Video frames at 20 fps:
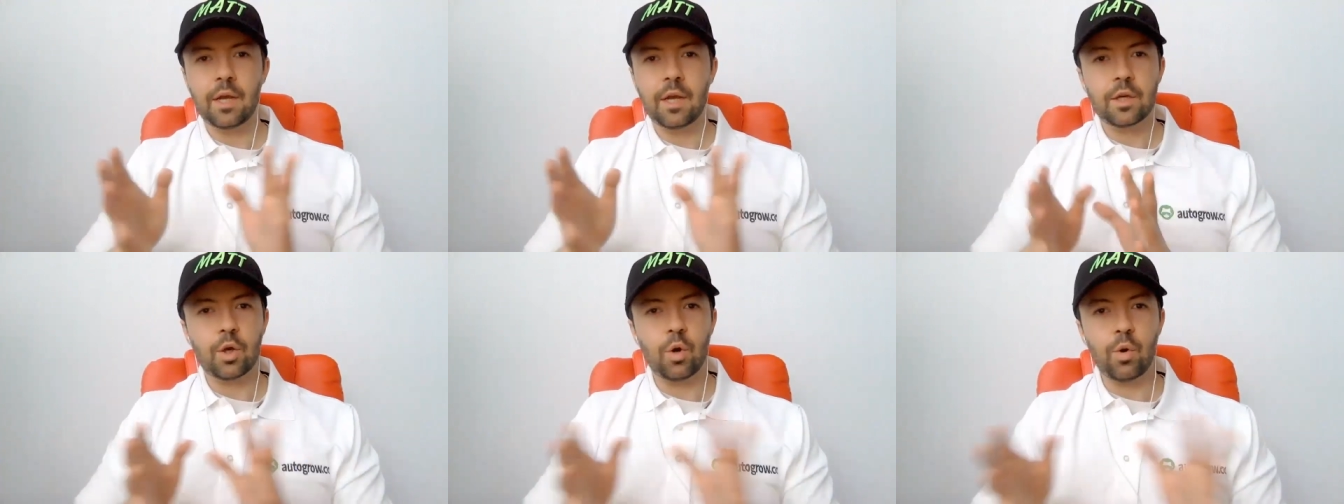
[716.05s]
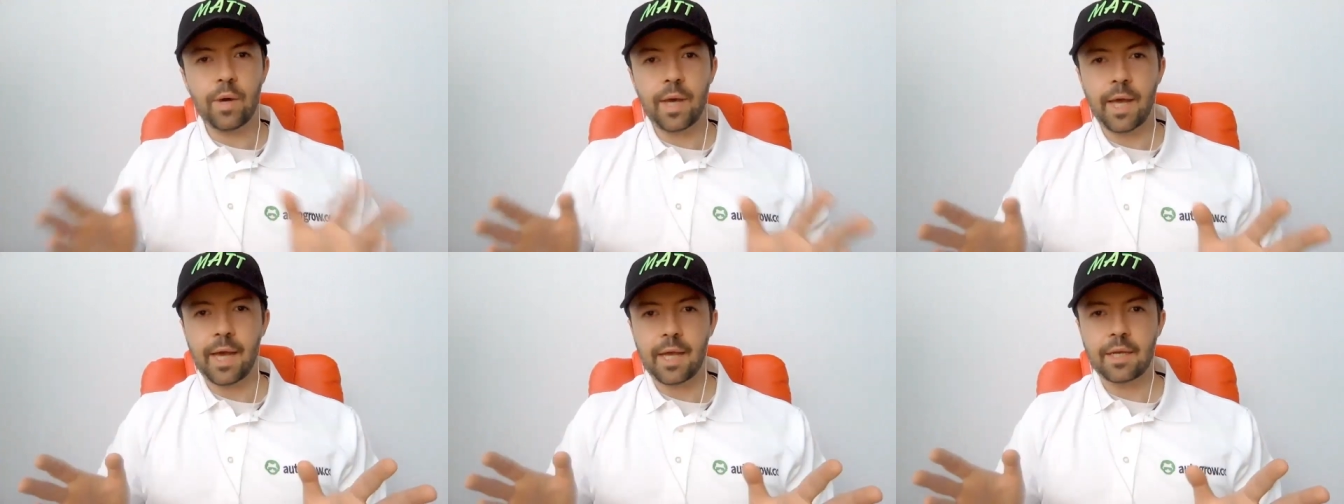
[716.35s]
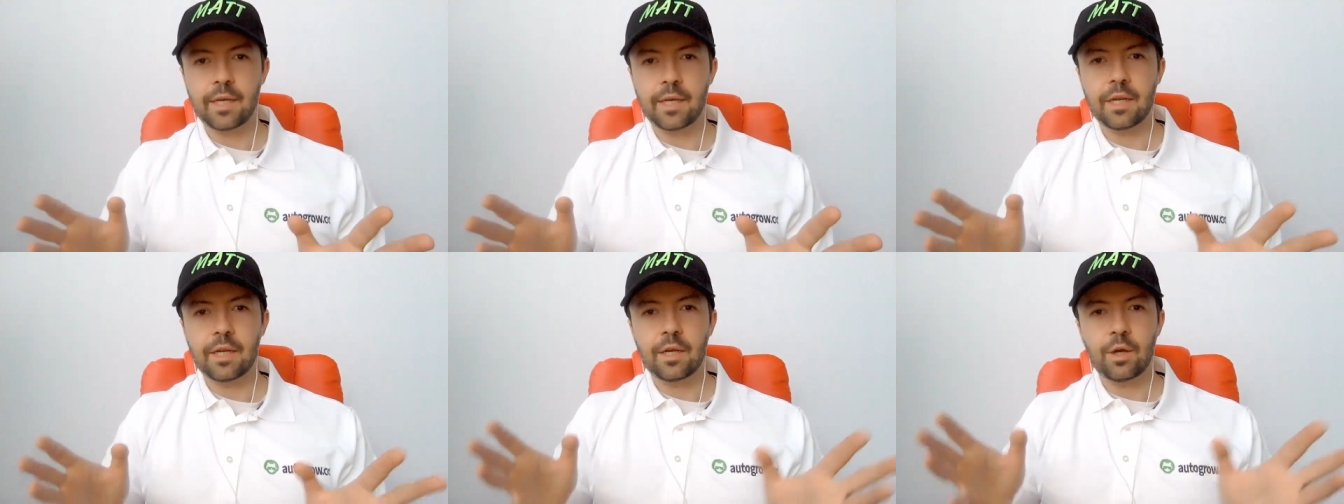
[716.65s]
go
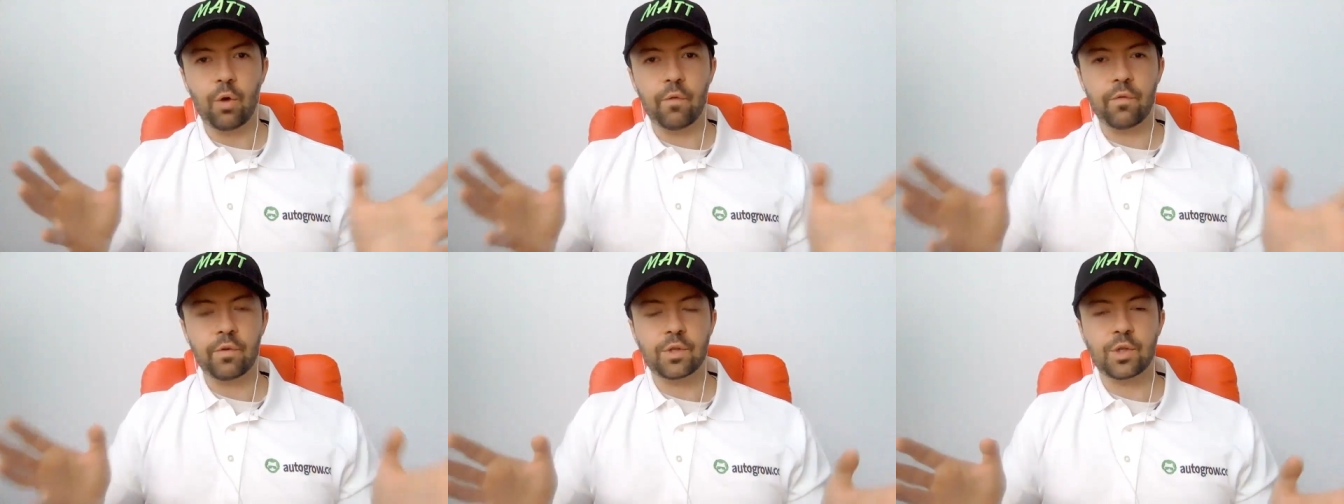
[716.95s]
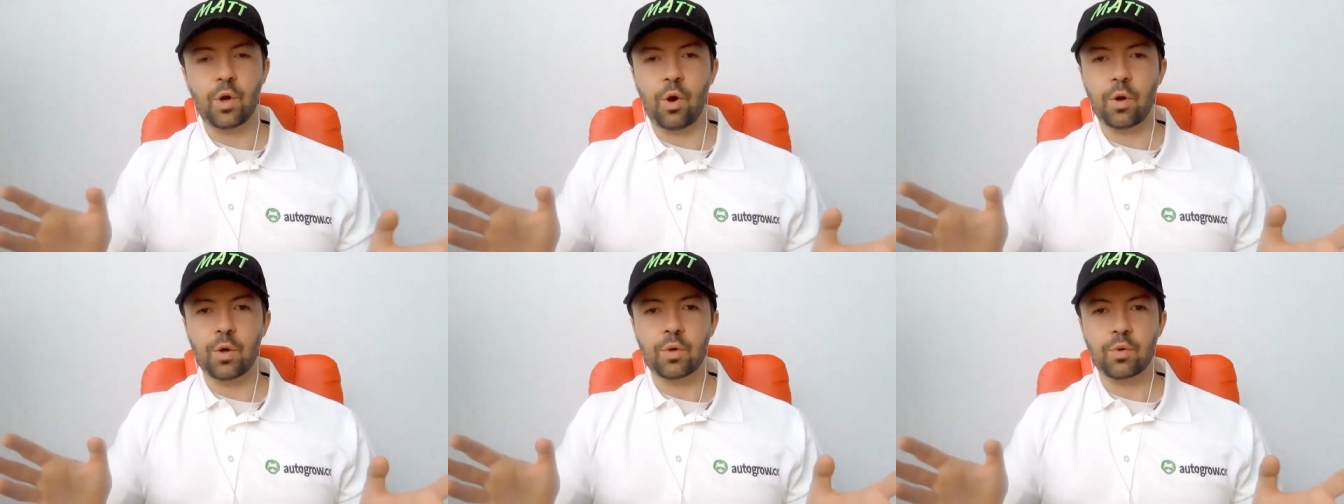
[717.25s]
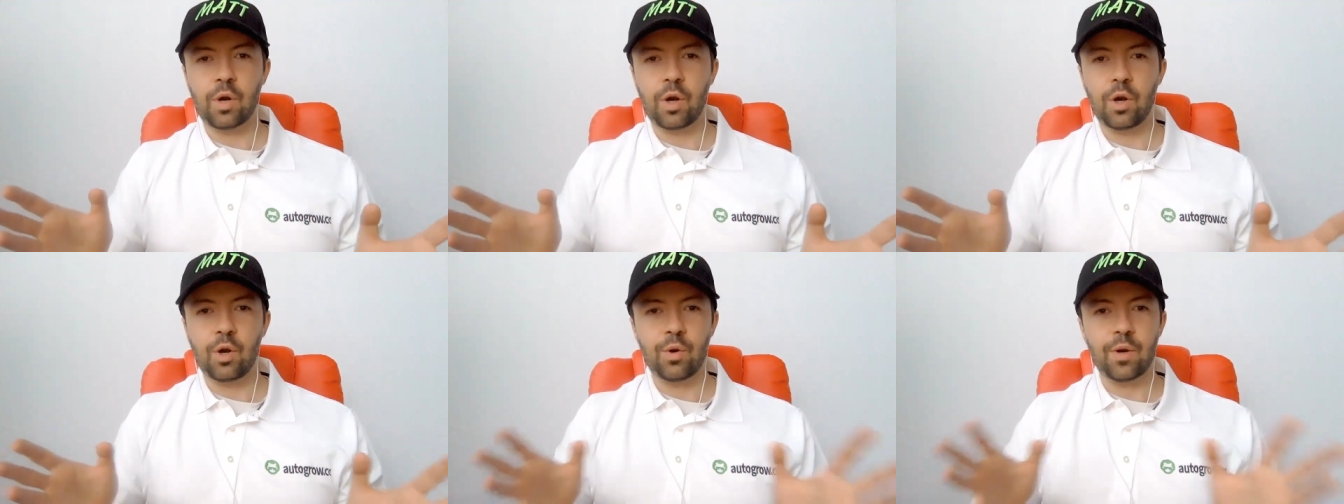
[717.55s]
ahead over to
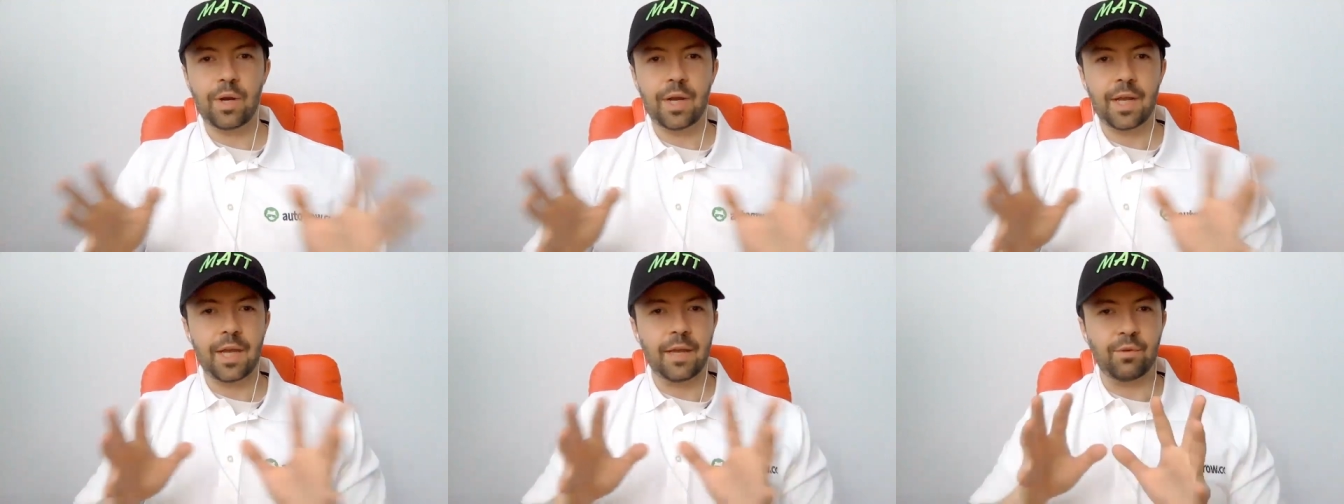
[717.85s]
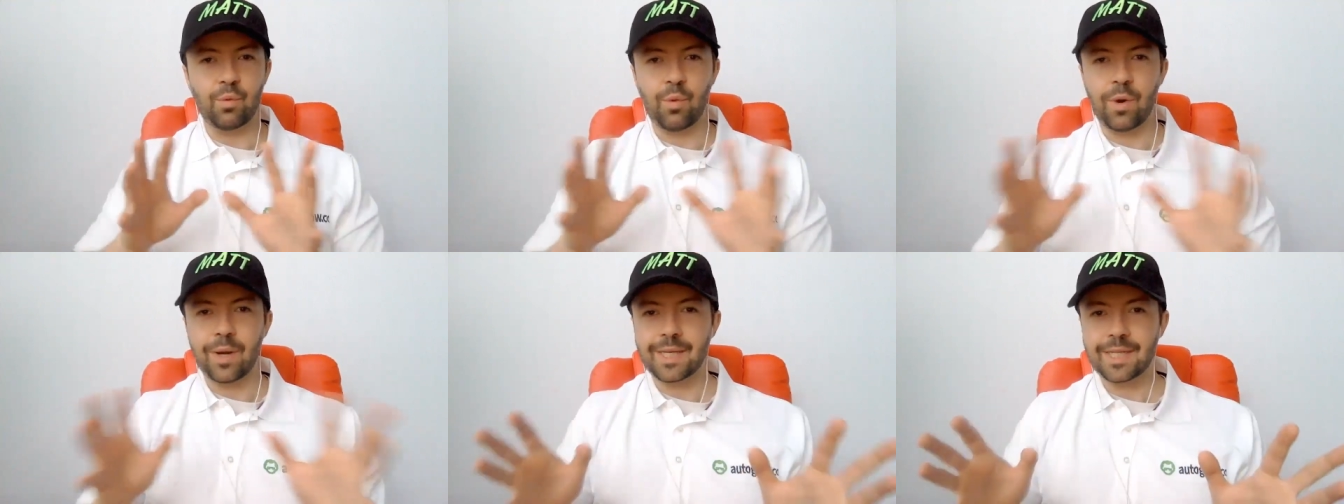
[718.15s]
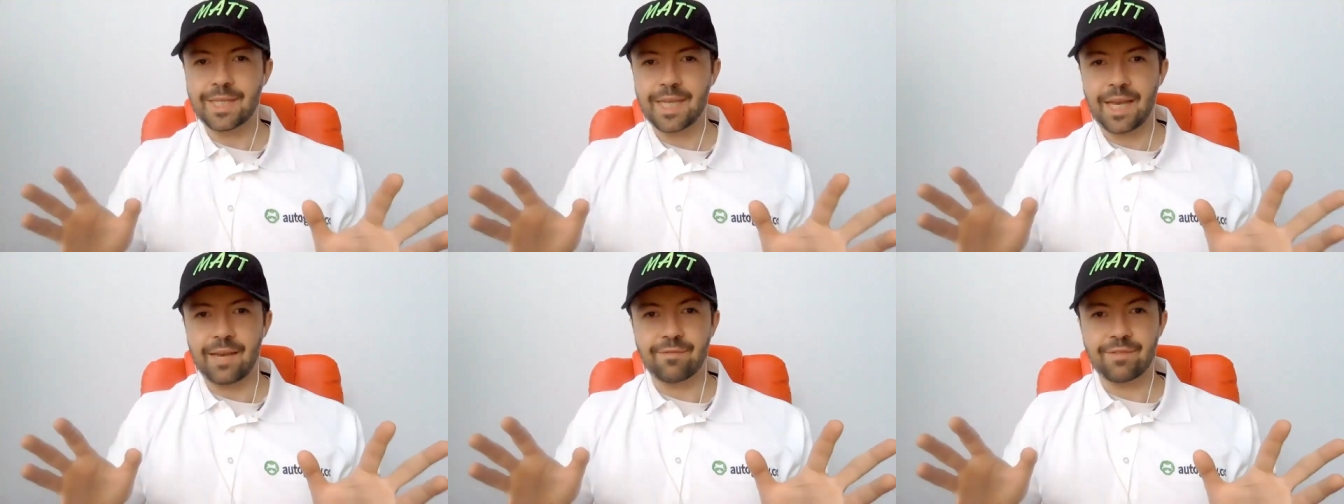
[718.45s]
autogrow if you want to
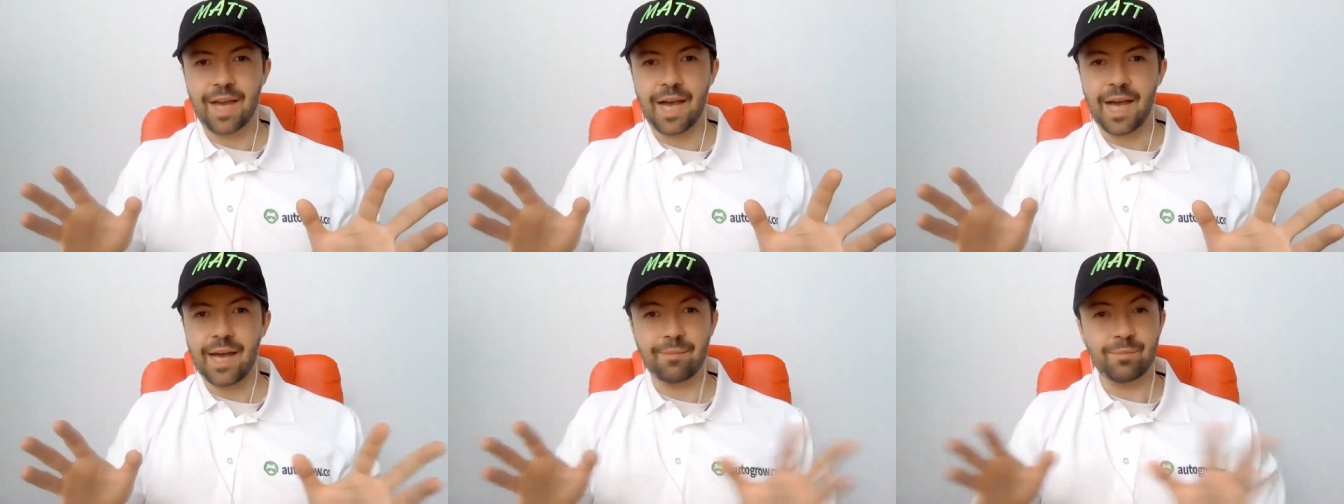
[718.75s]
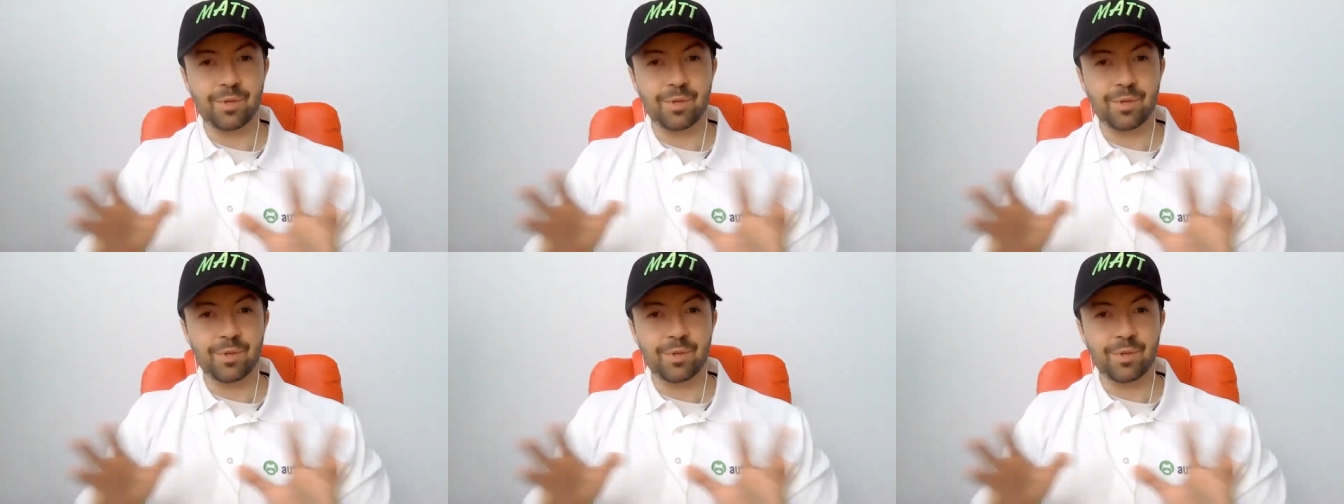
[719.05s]
save time,